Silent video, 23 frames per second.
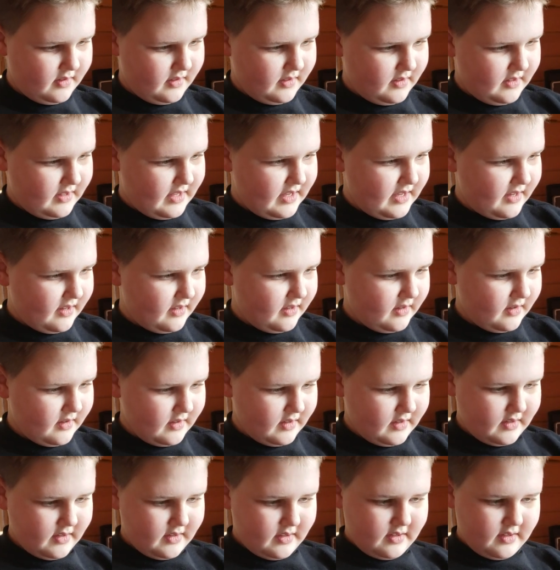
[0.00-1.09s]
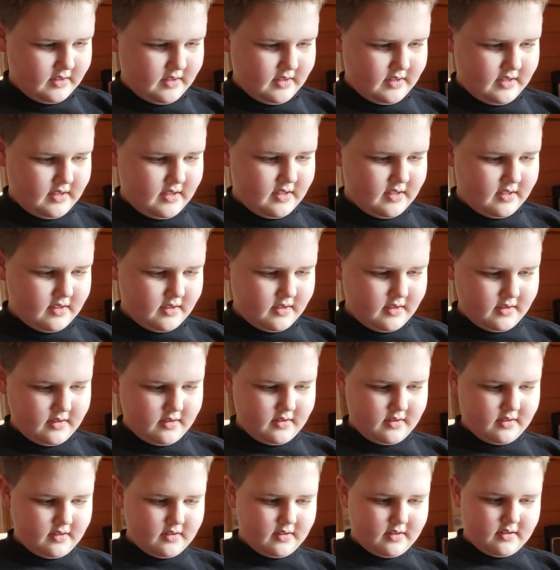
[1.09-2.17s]
Now, and
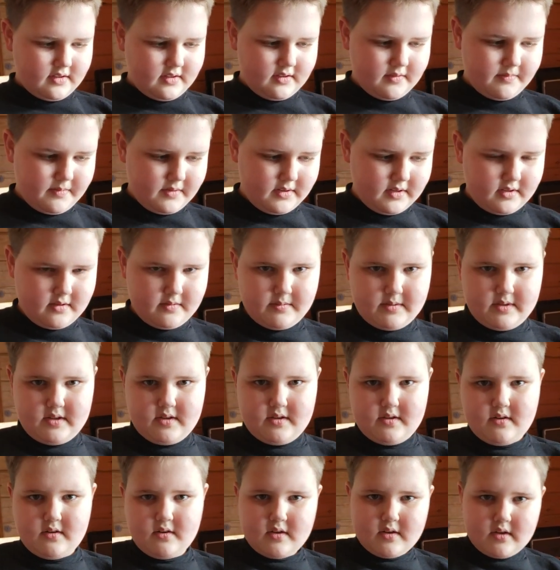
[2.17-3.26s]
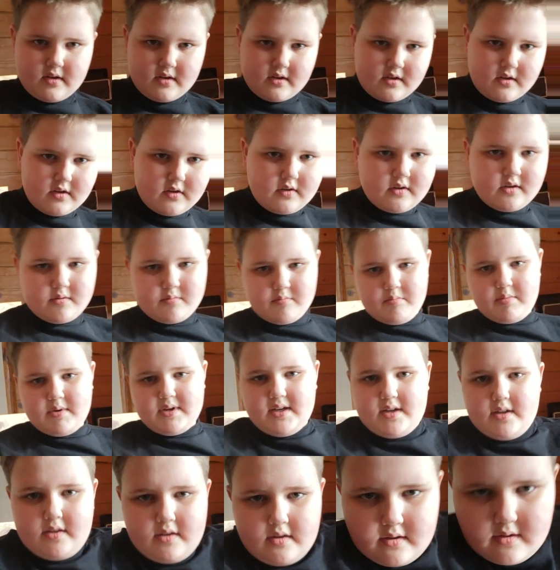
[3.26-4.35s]
that's it for this video.
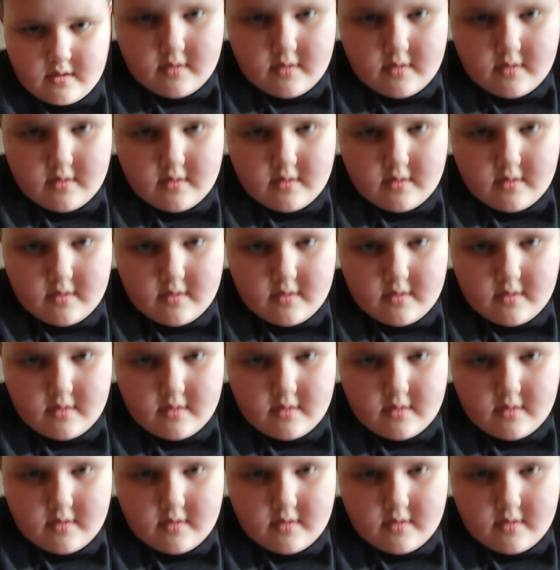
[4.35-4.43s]
Bye.